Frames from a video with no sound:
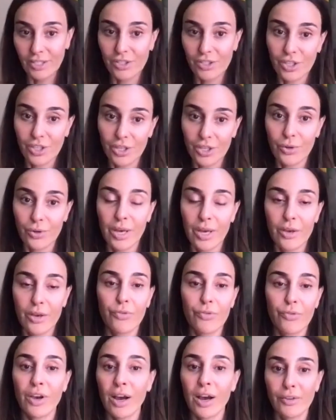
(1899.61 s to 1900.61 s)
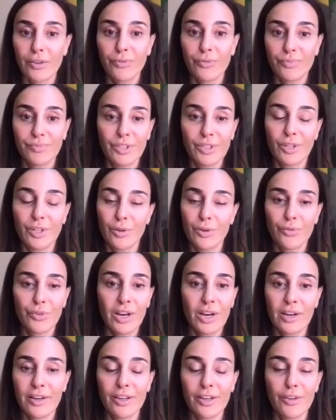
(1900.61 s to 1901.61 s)
So if God, you know, if,
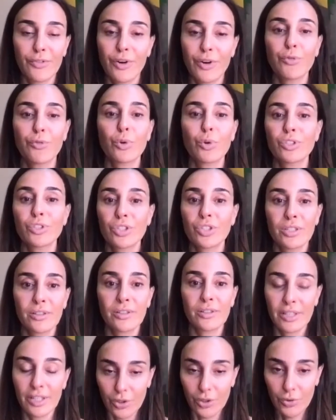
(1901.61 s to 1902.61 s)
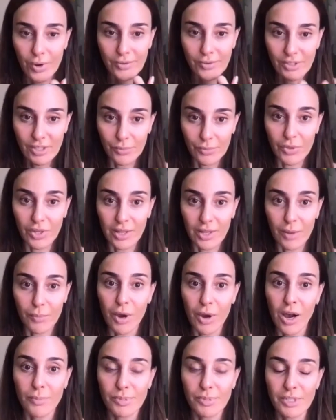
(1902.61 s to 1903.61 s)
if unfortunately you have something that
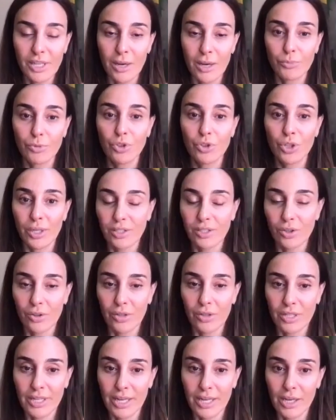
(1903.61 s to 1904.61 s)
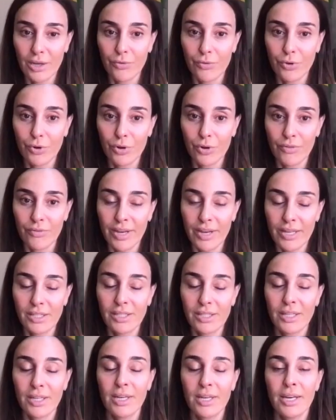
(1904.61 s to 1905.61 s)
pops up just on the day of your event,
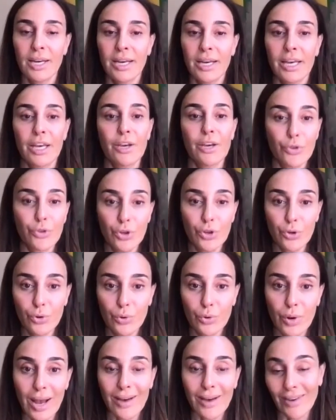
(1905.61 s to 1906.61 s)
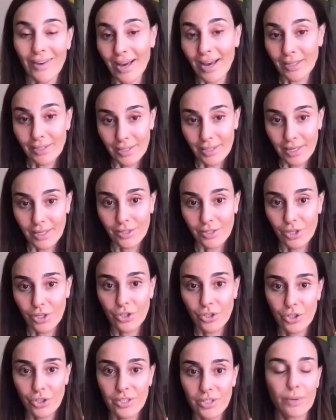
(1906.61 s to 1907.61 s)
if you have access
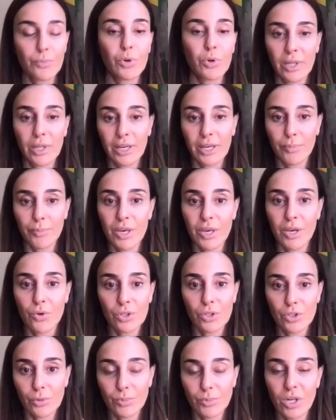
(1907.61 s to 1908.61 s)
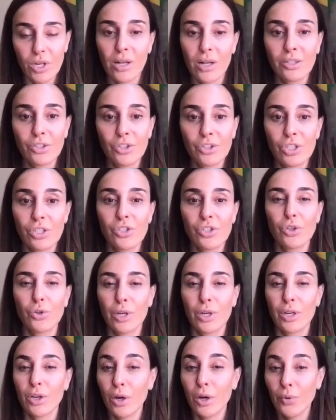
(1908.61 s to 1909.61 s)
to someone like me or a dermatologist, you
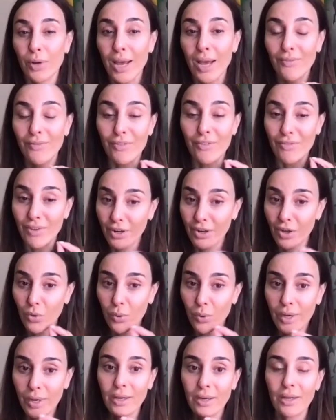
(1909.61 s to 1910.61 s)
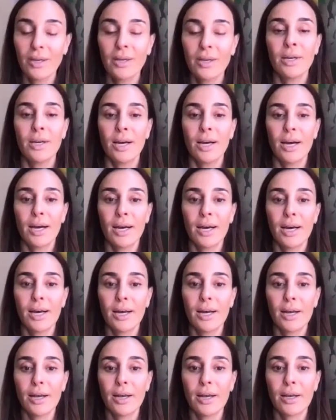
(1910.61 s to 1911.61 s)
can go and have a very quick
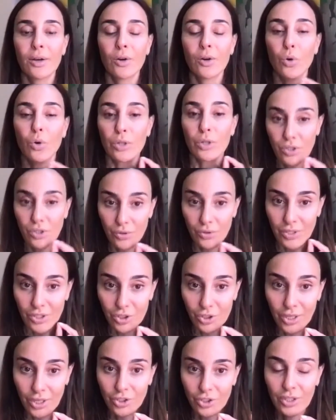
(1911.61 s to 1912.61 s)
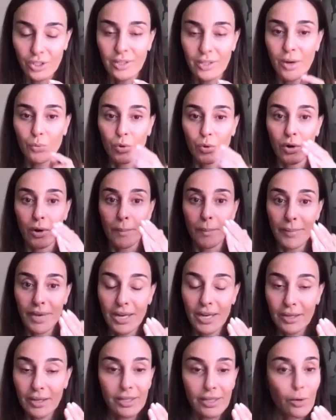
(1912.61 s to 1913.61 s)
uh, cortisone injection that will
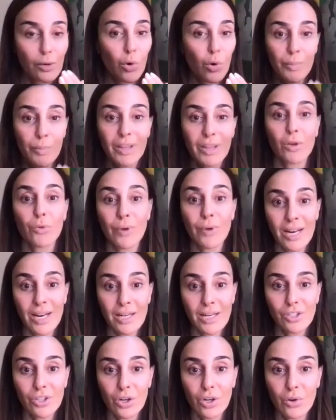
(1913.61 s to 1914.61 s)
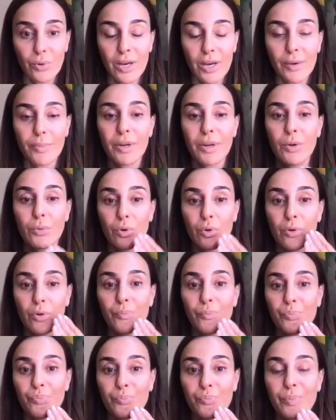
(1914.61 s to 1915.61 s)
immediately, it won't make the redness go away, but it
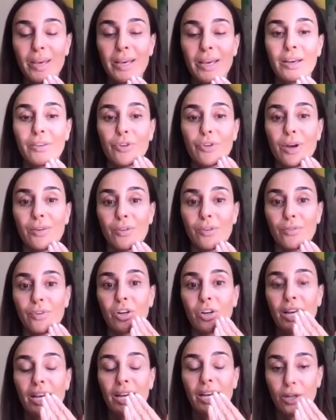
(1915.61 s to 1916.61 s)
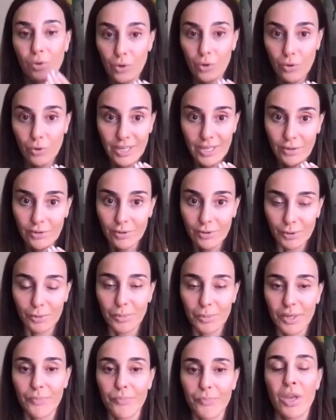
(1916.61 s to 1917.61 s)
will make, if you have a volcano, go down a little
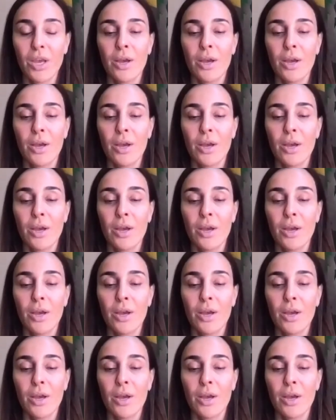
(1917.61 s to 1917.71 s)
bit.